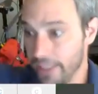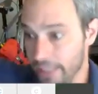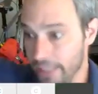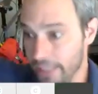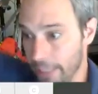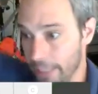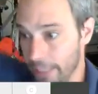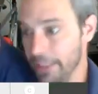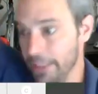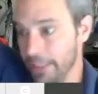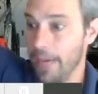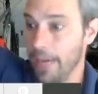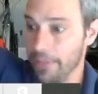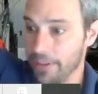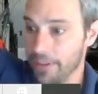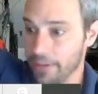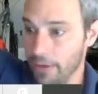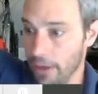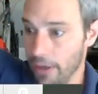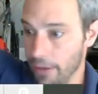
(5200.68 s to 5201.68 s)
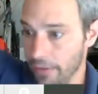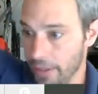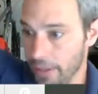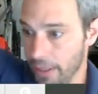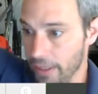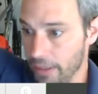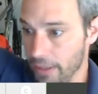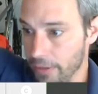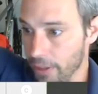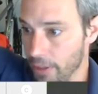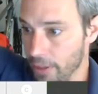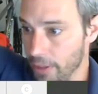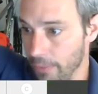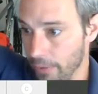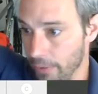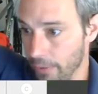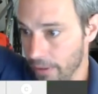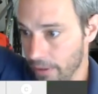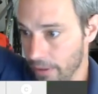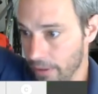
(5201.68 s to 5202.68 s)
Very tippy top is called the critical
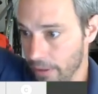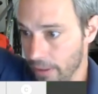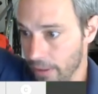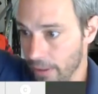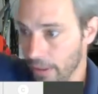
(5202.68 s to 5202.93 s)
point,